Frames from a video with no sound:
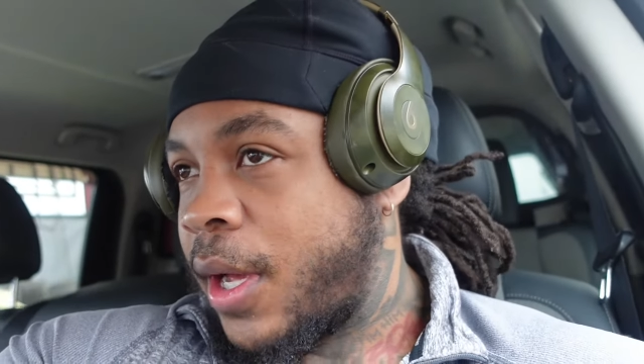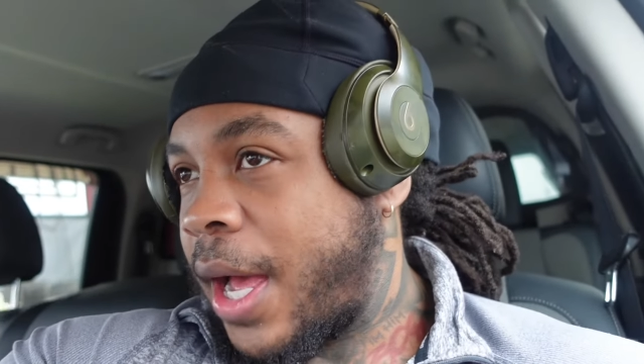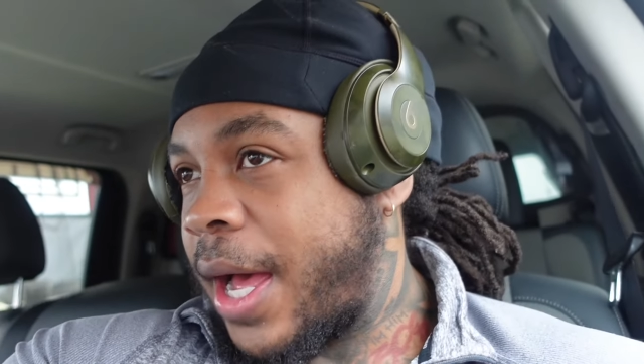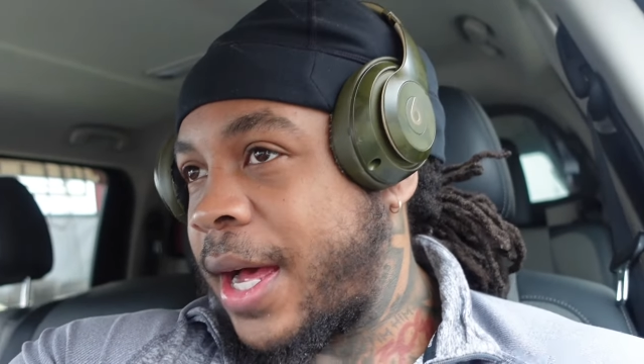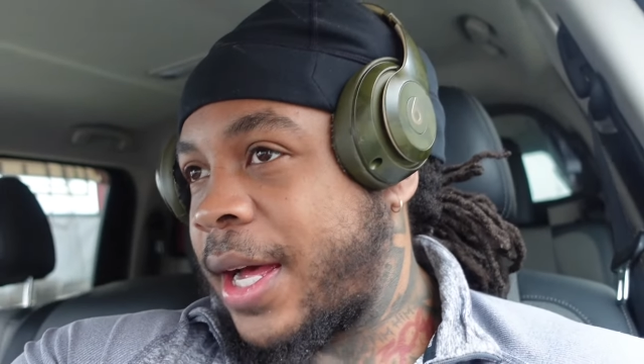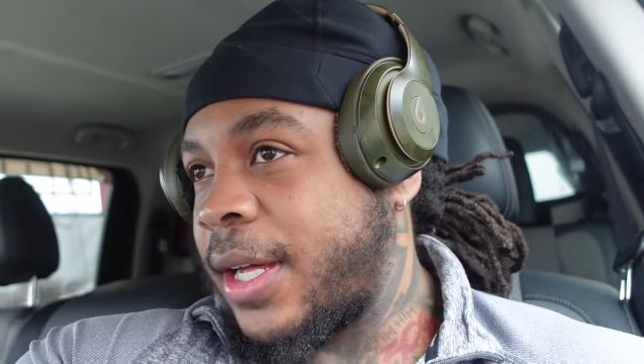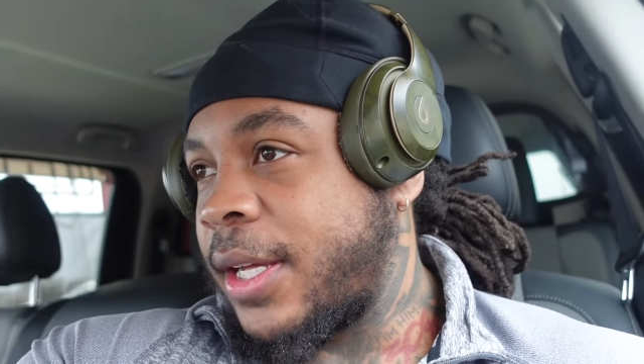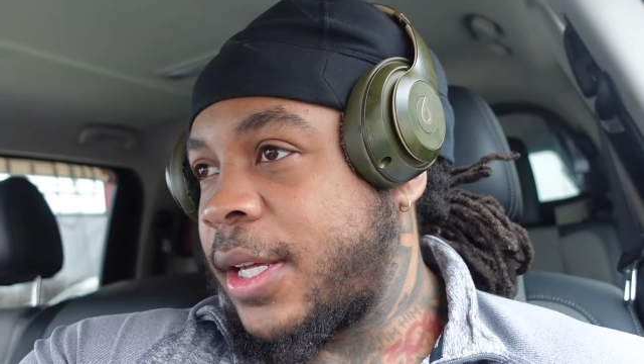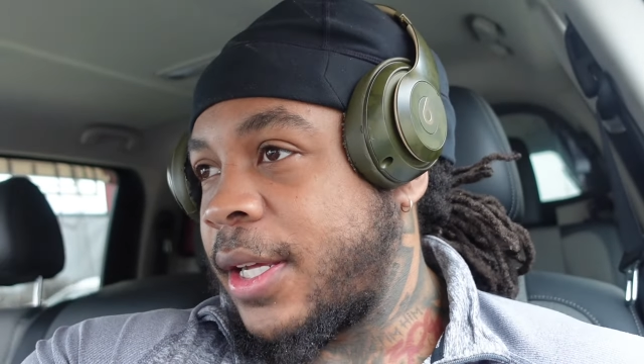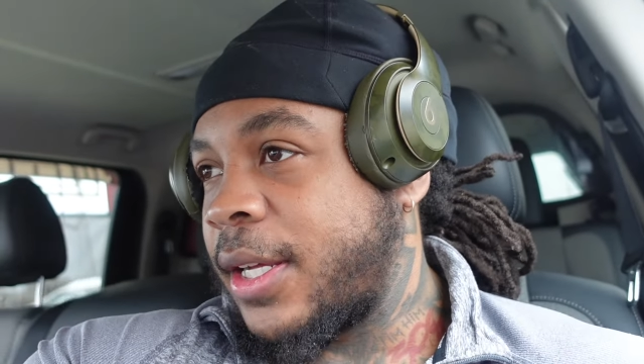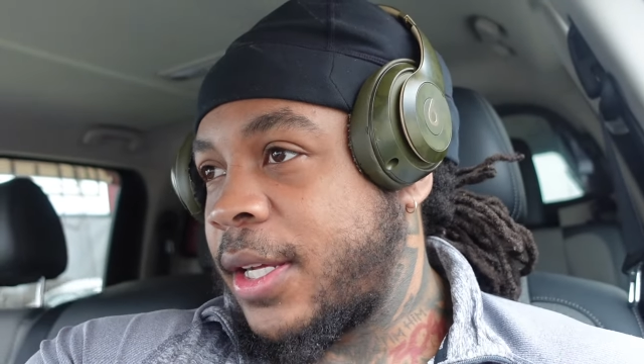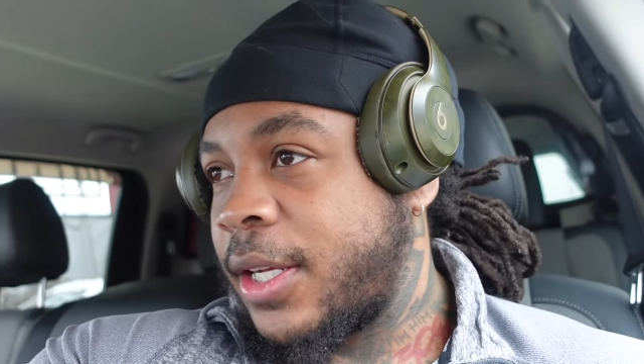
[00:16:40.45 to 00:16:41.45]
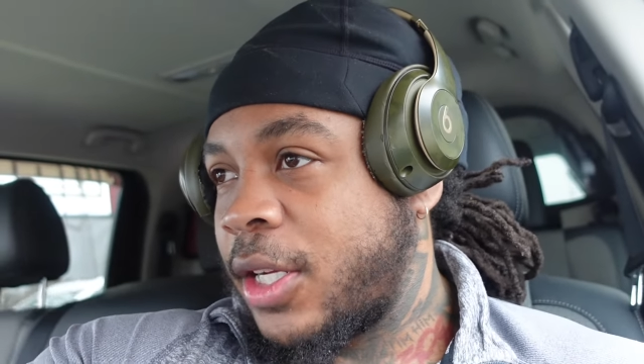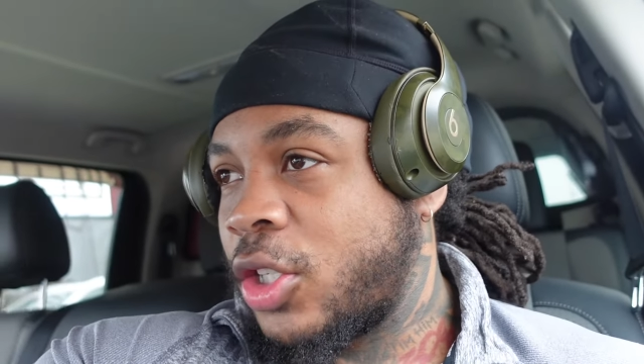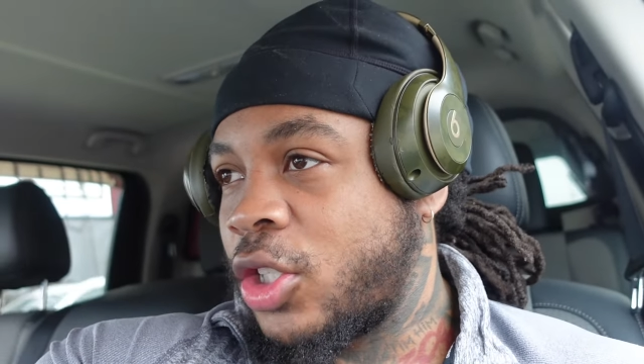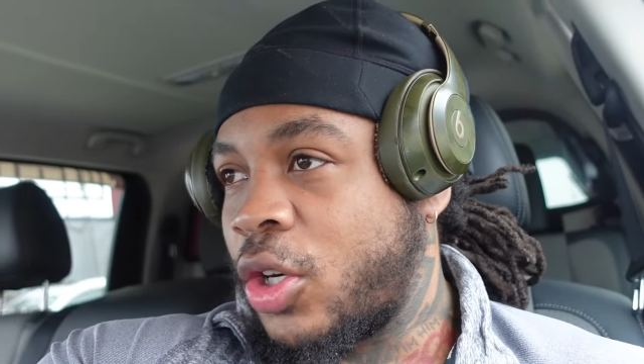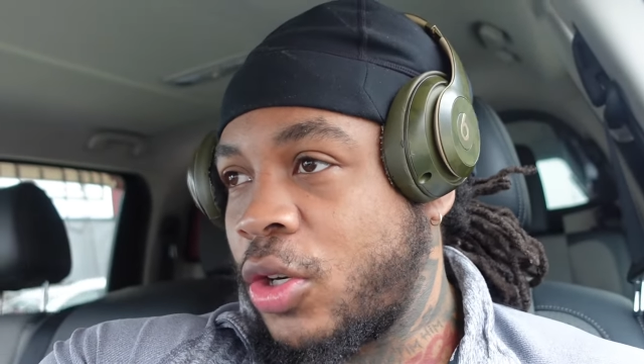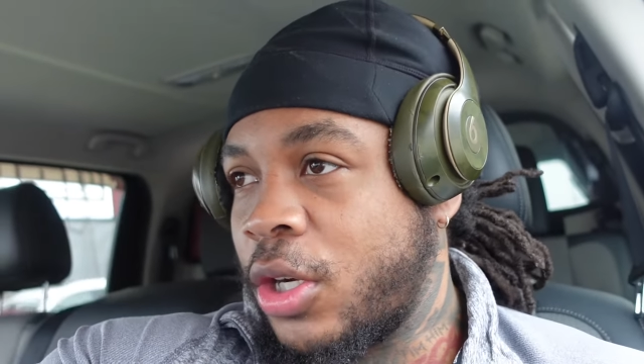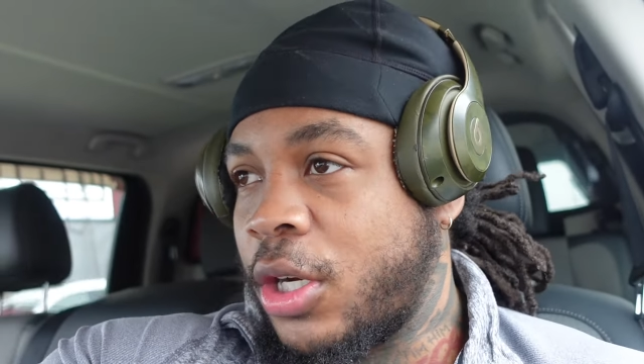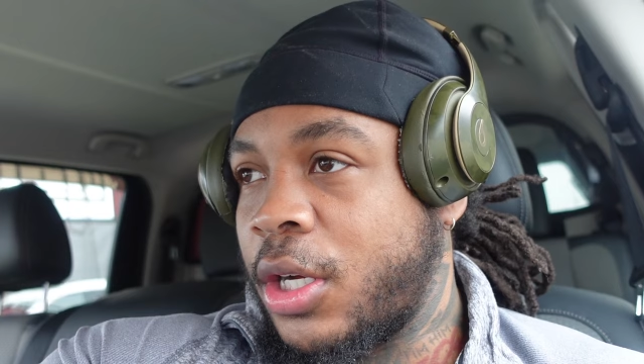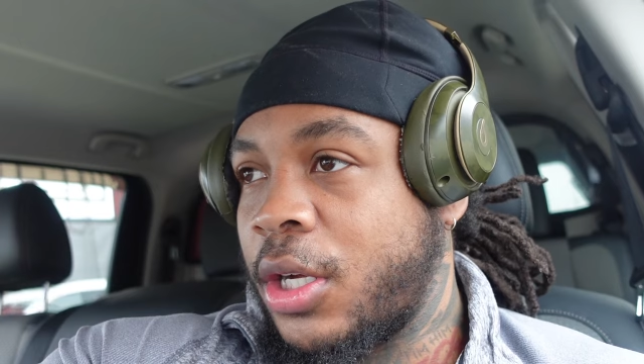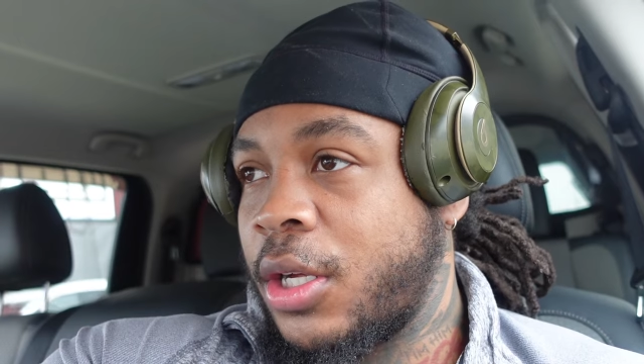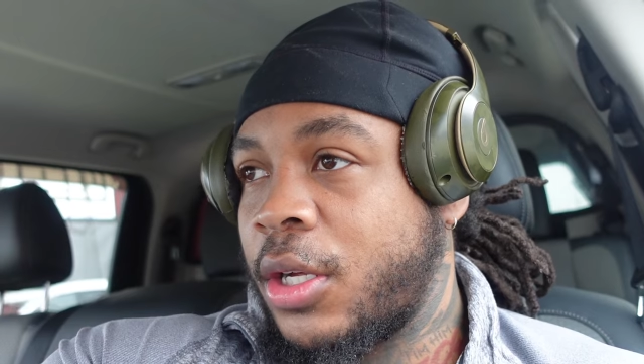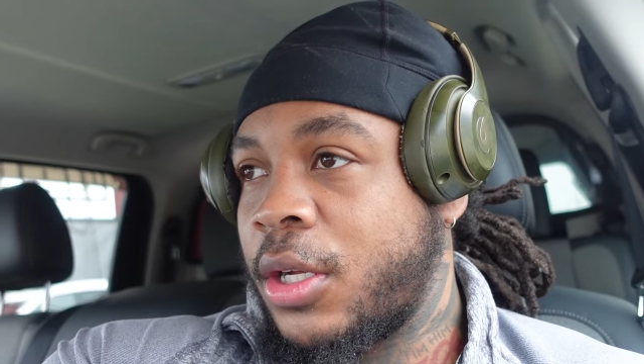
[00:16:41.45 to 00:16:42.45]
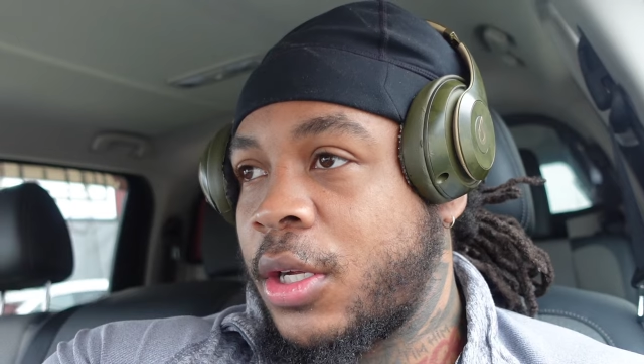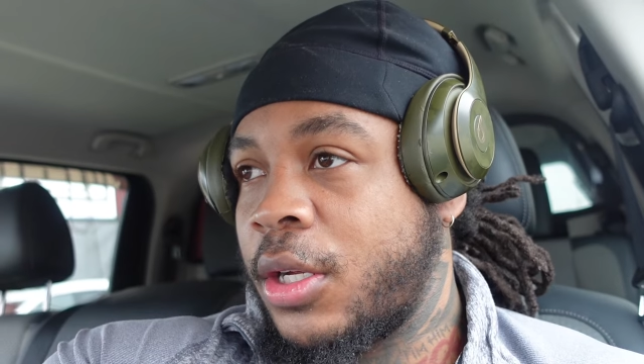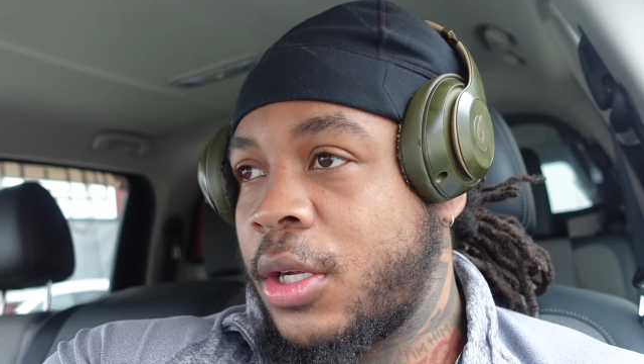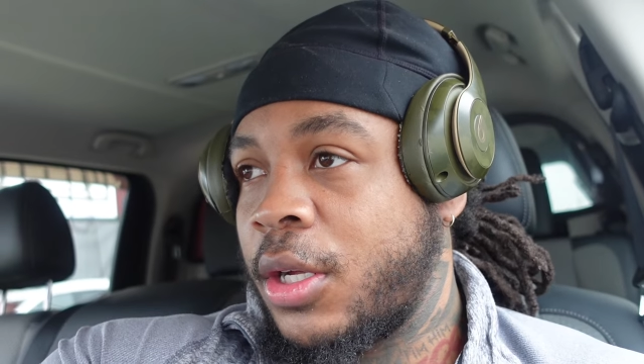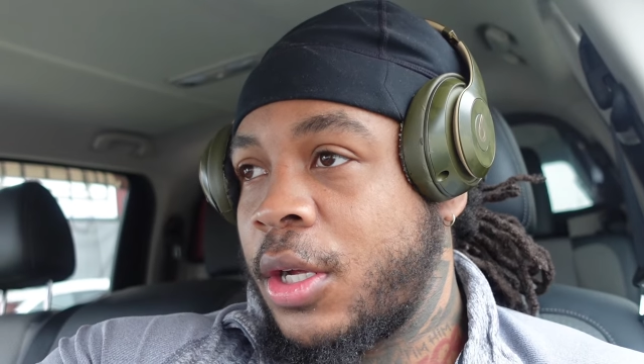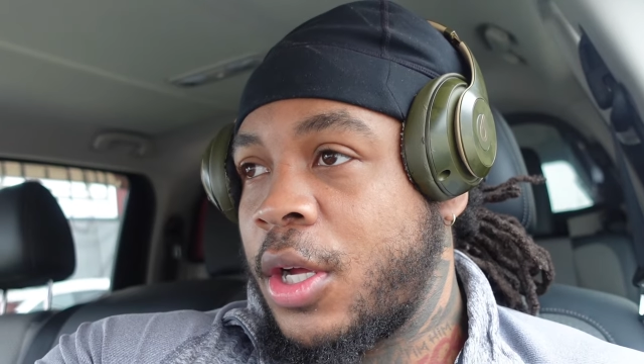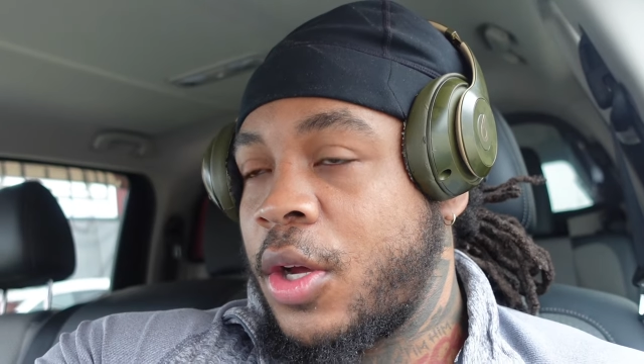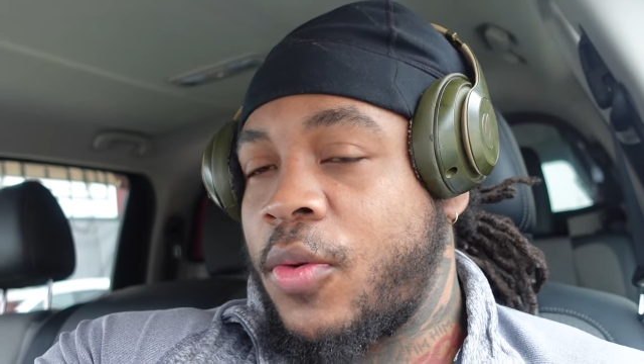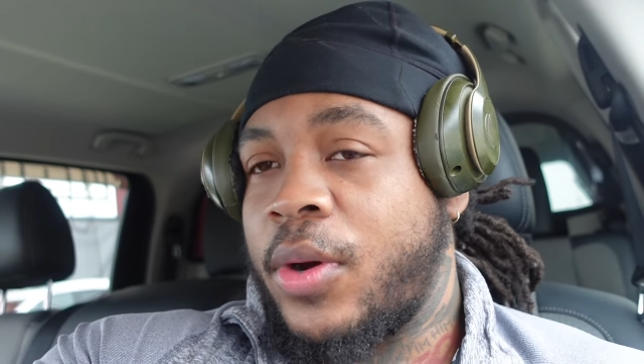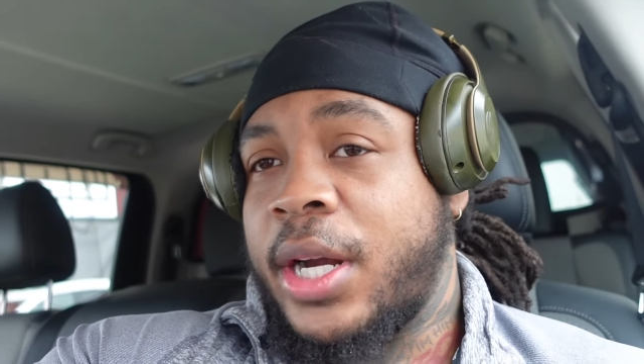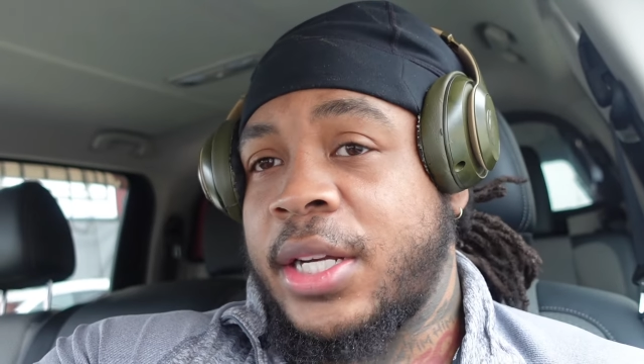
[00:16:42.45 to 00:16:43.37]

I show y'all what